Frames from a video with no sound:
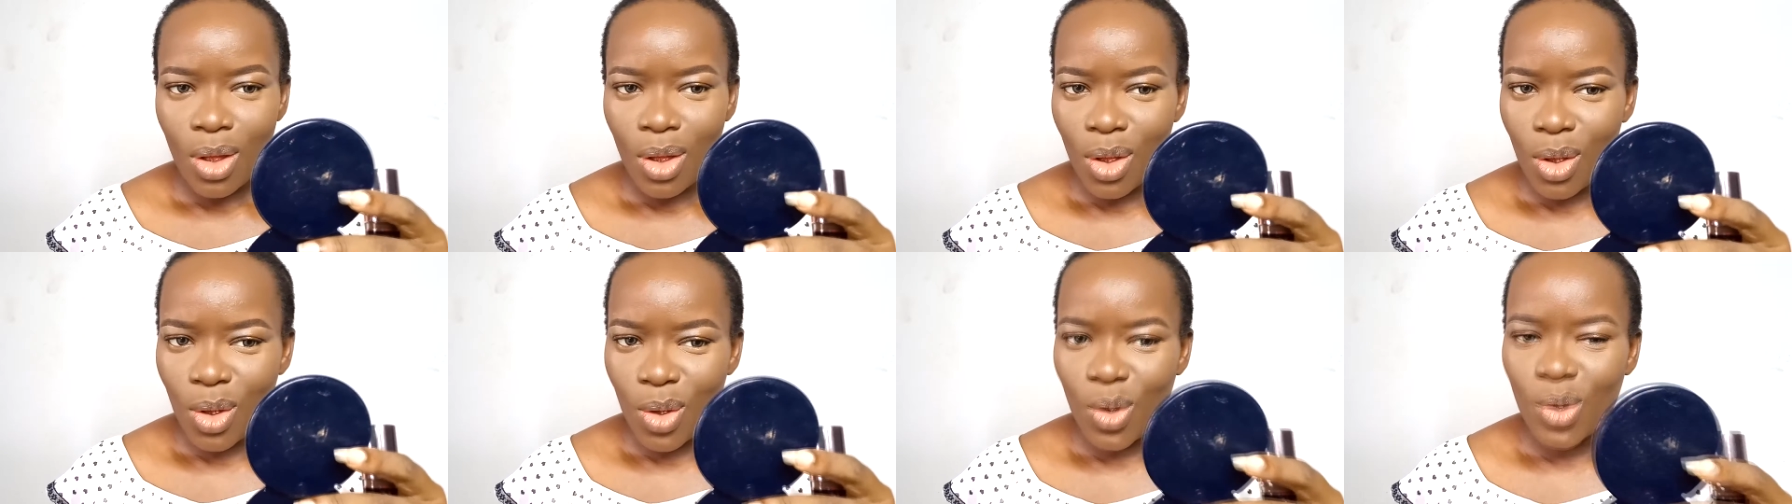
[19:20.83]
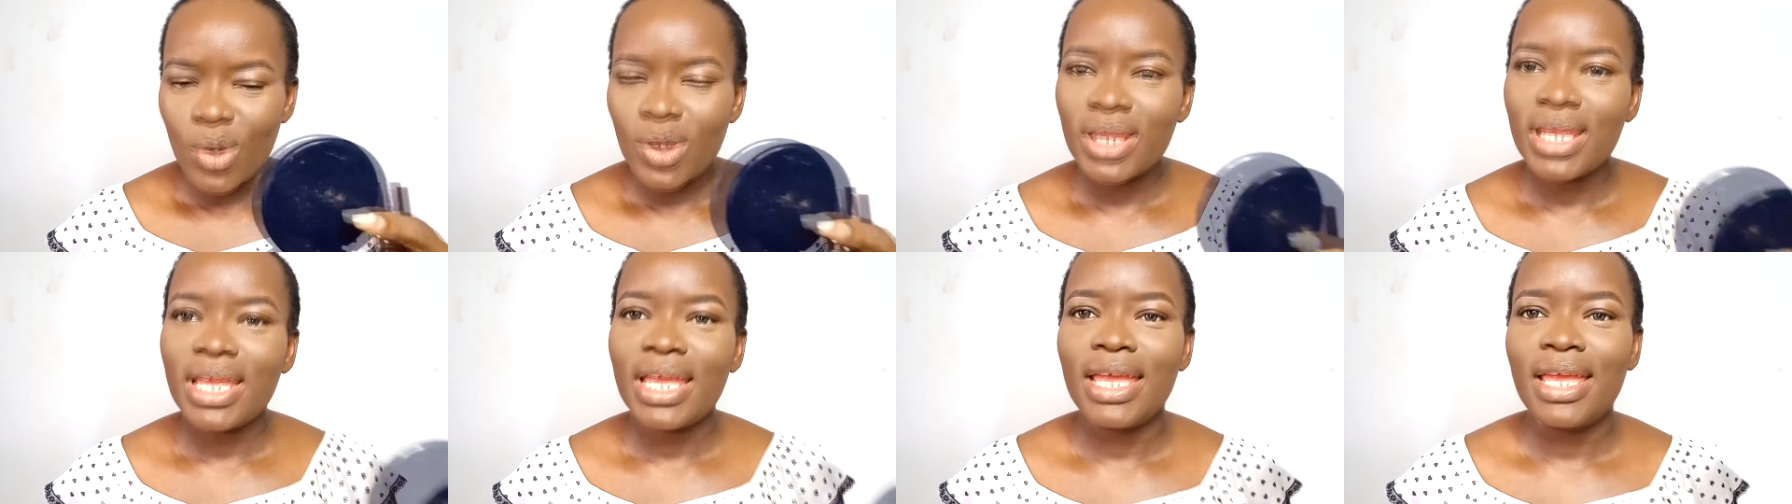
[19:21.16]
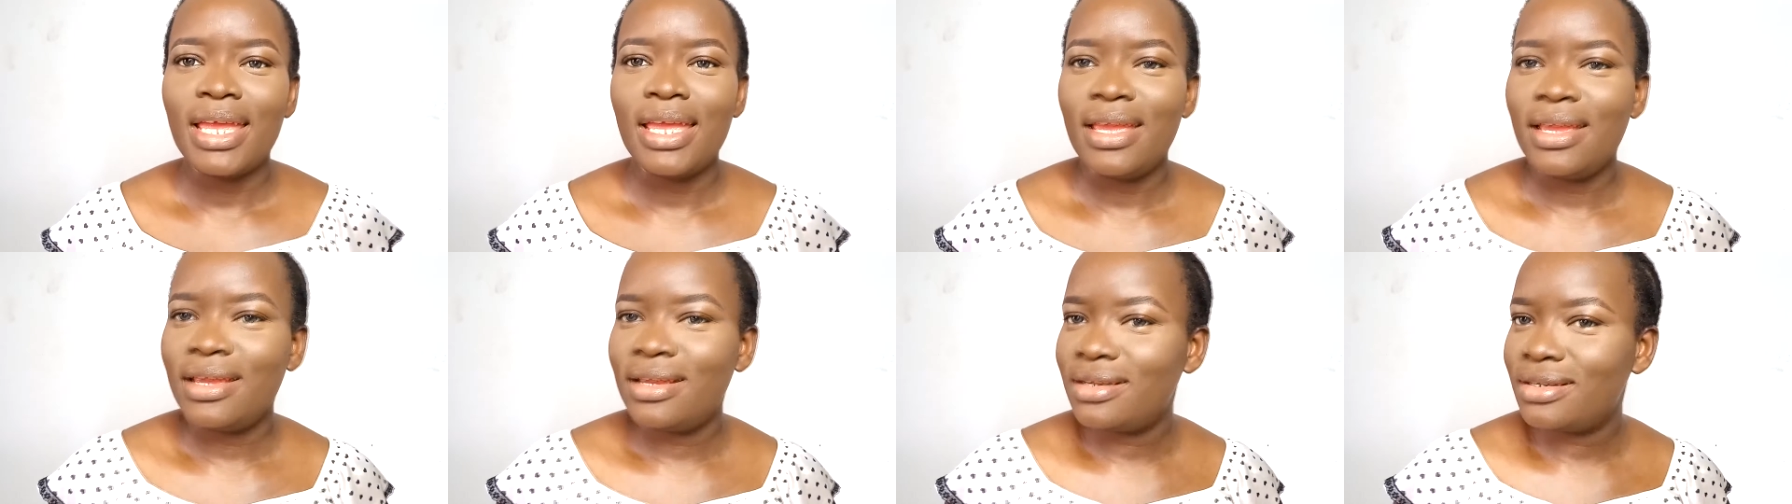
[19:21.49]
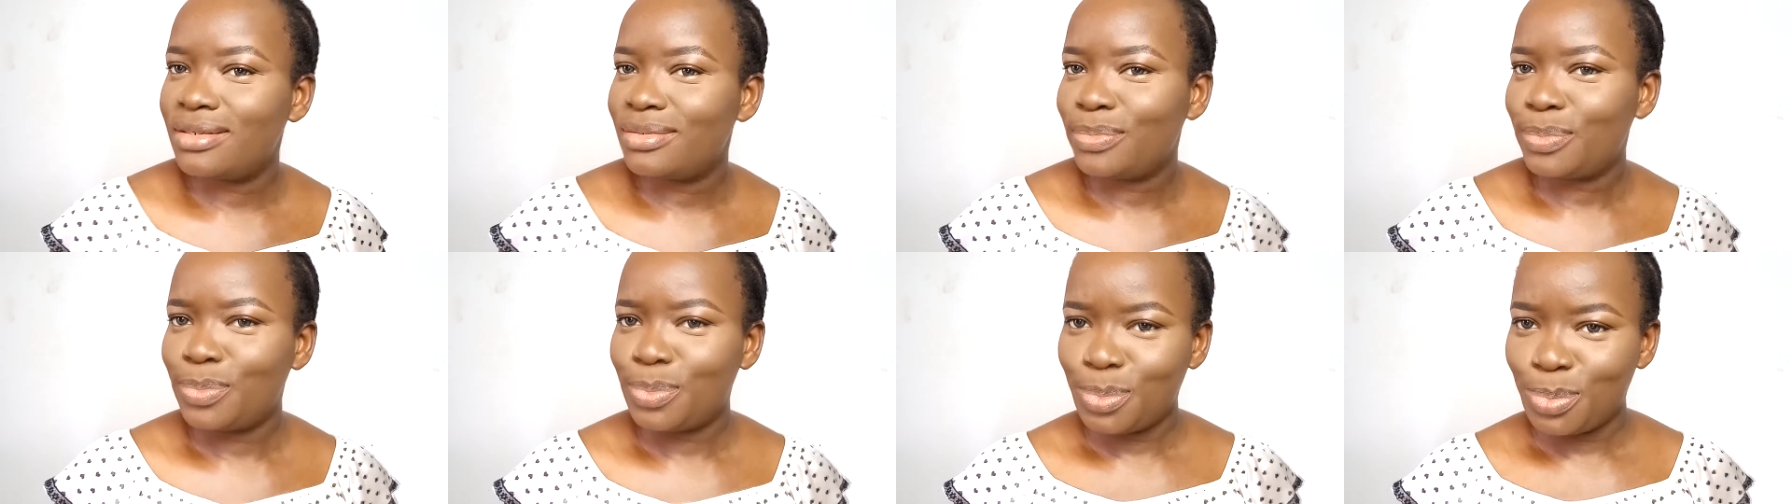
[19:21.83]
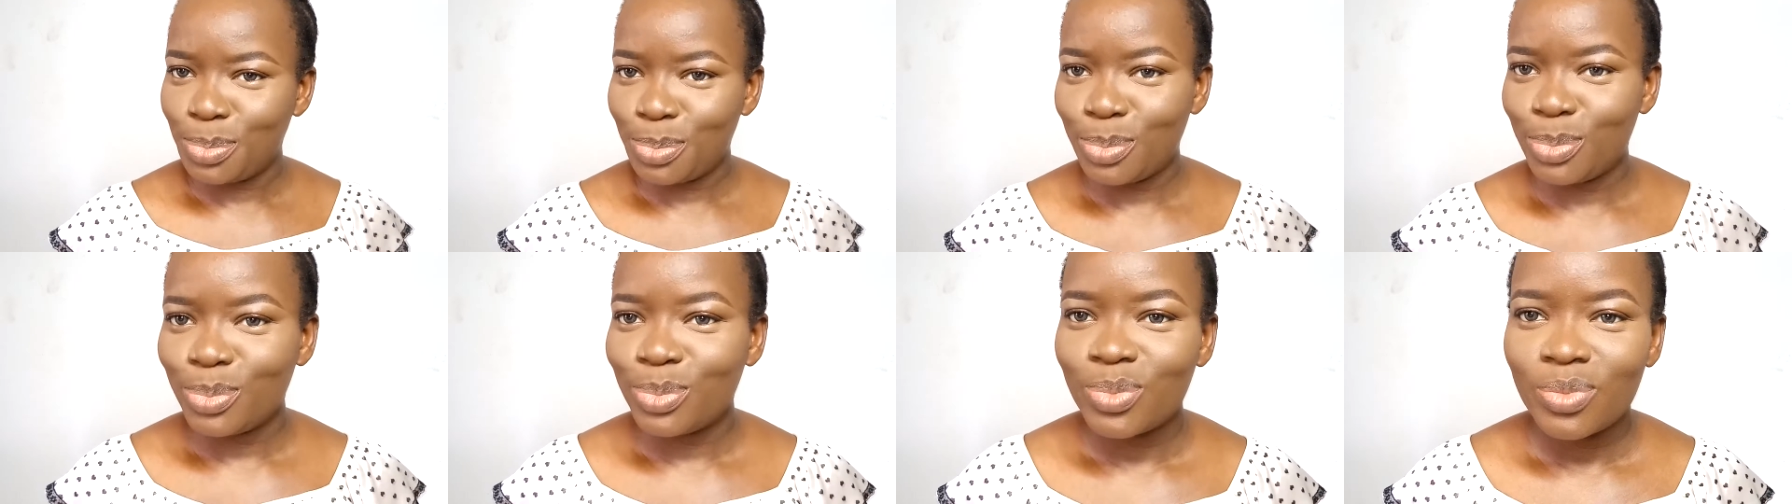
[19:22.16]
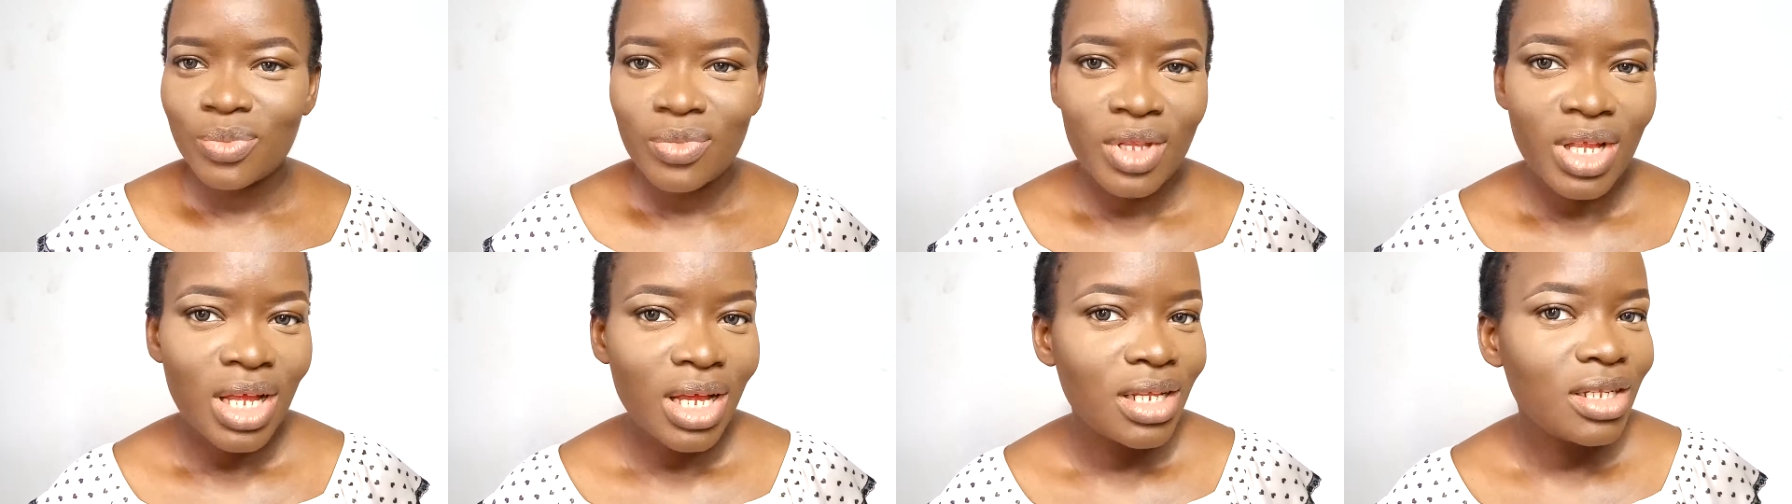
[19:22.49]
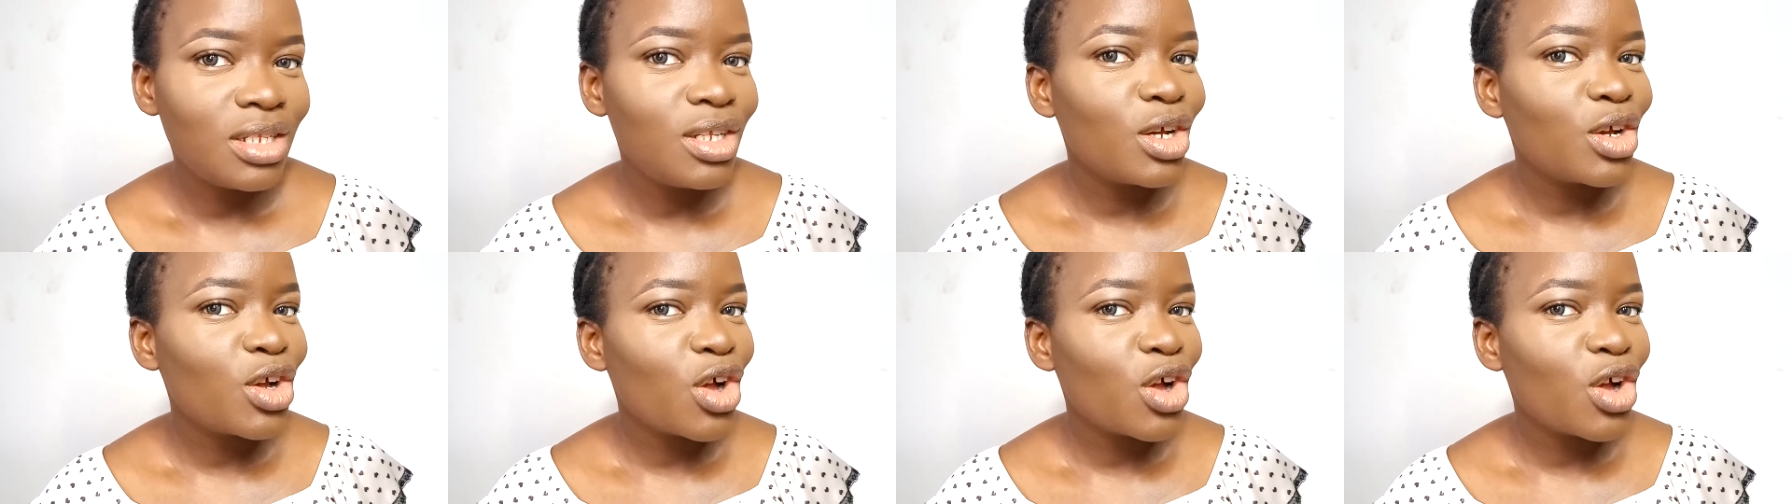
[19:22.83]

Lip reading: Okay, the